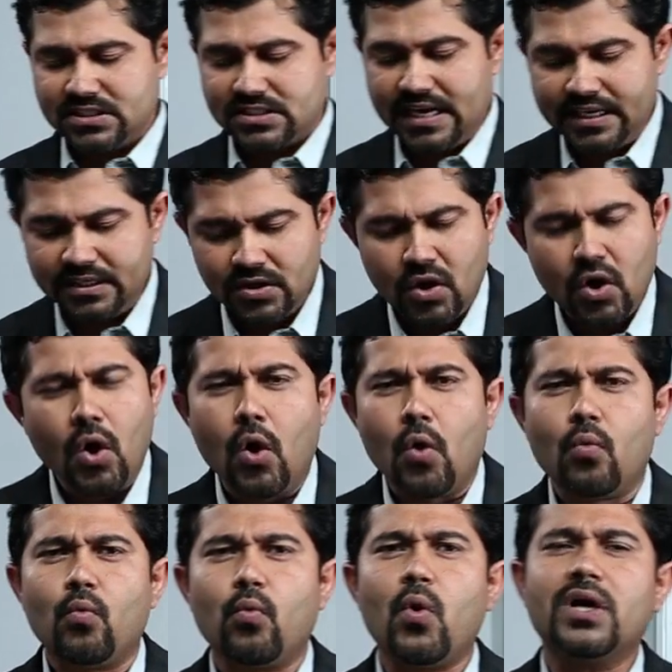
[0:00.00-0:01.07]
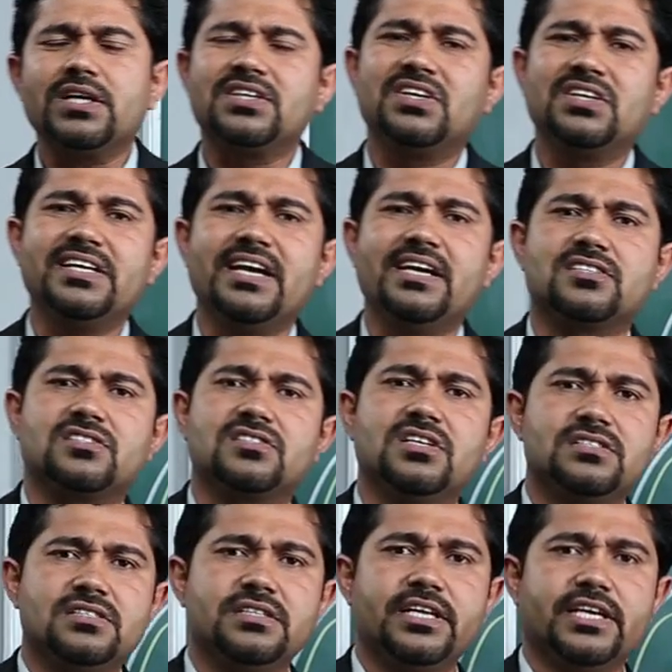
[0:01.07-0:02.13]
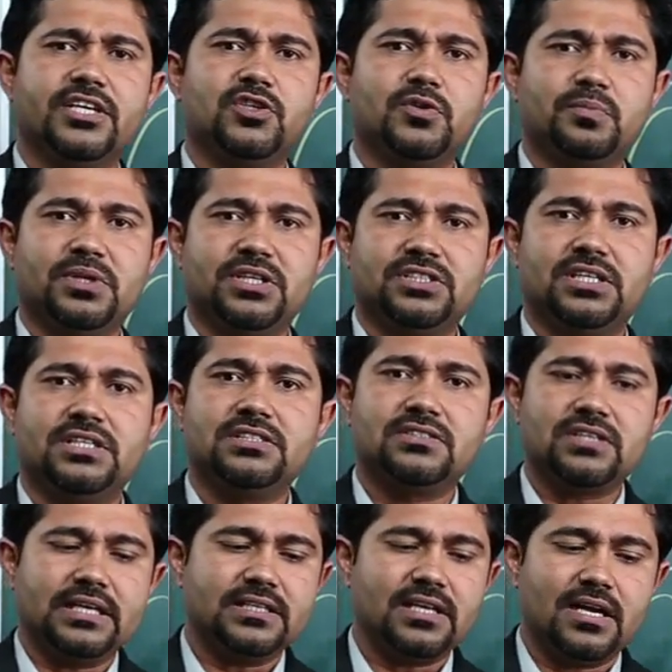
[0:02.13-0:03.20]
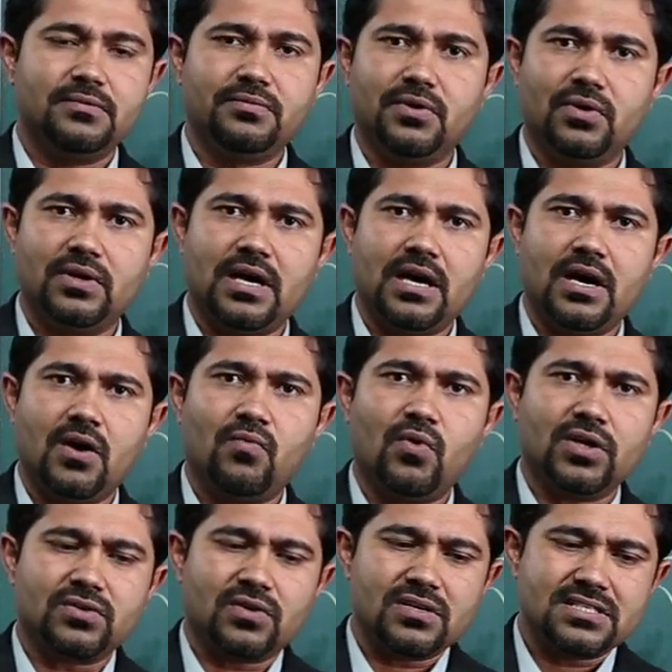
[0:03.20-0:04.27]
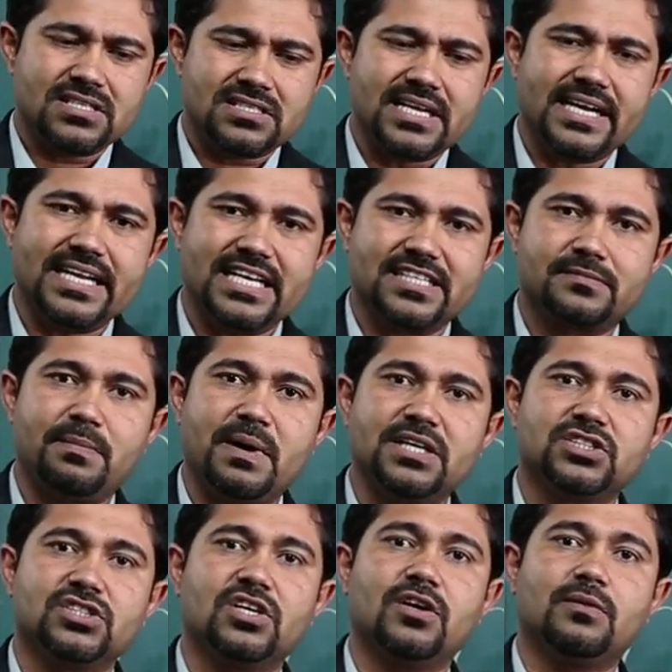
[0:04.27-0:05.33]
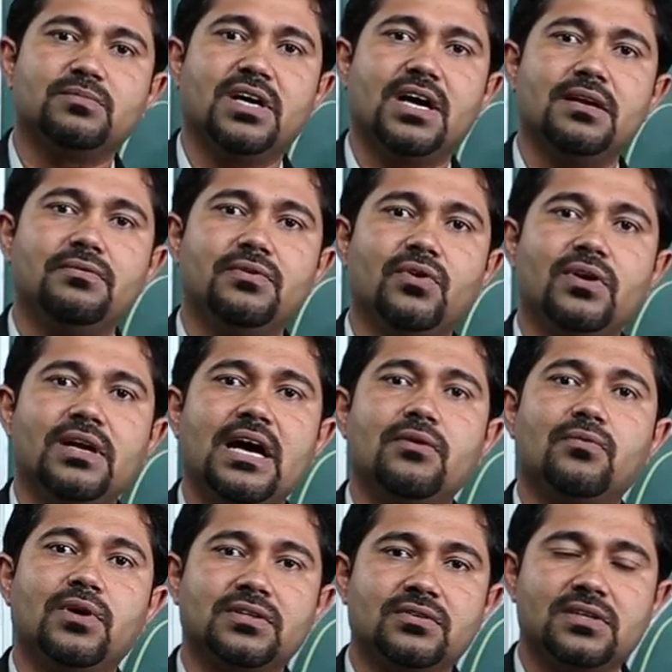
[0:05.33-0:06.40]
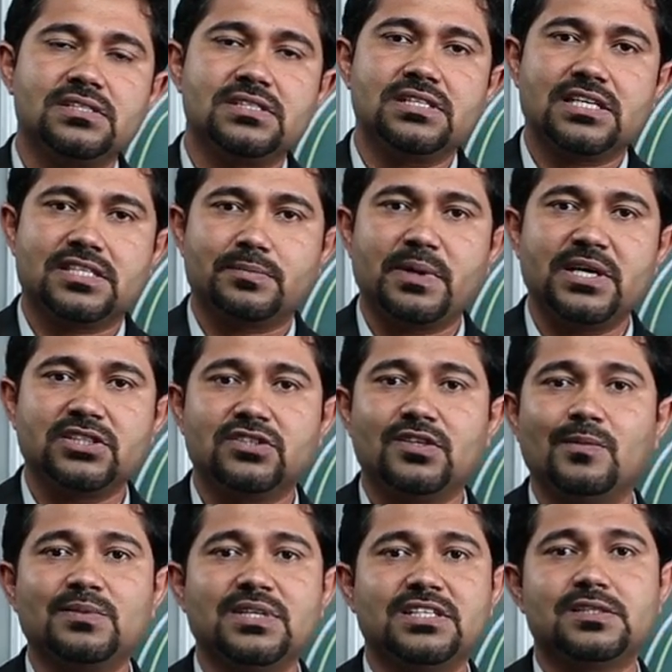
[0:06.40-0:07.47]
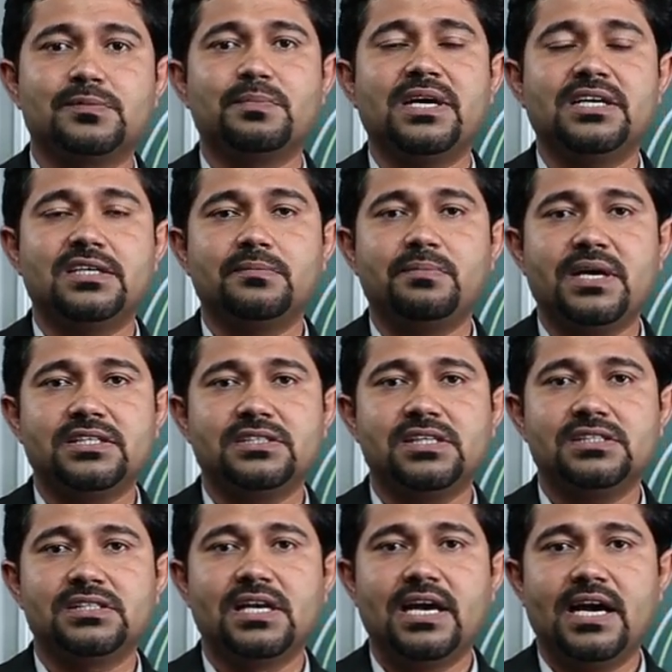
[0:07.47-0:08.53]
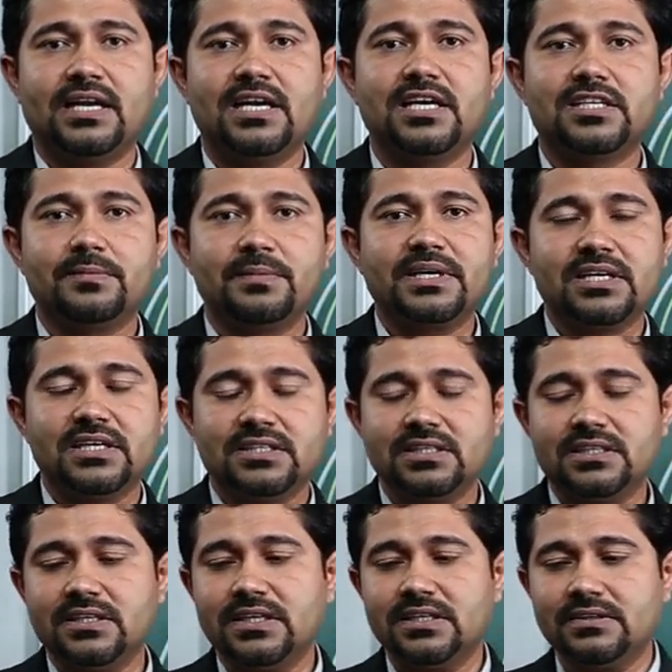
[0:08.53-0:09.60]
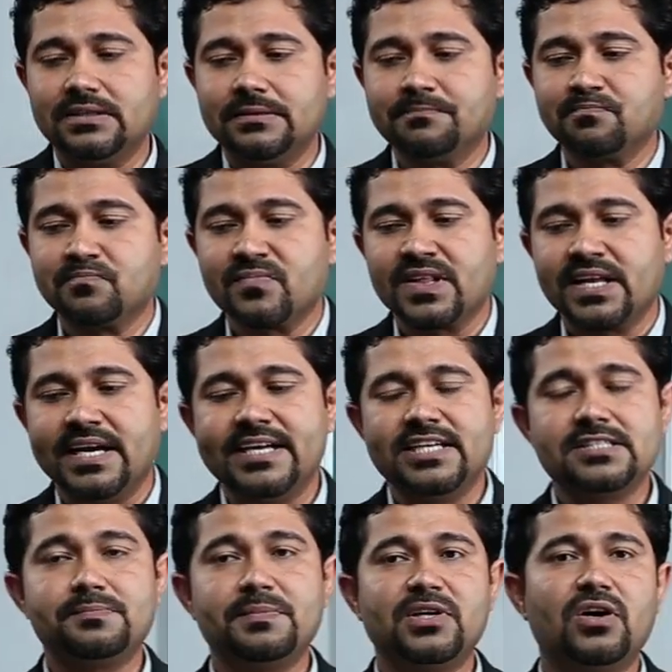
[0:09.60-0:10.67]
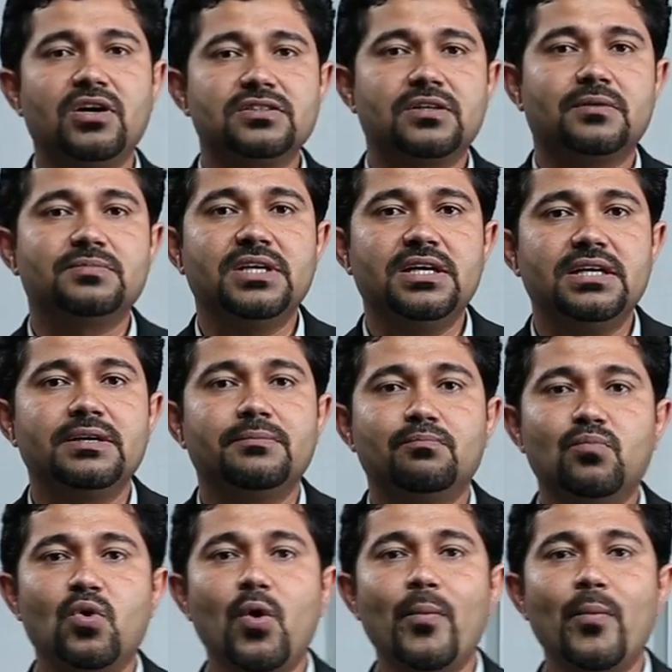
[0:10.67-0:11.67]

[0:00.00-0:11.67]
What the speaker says: is that, what creates this negative pressure inside the alveoli? Or what causes that expansion of the alveoli? What causes the expansion of the respiratory passage and ultimately the negativity? It is because of the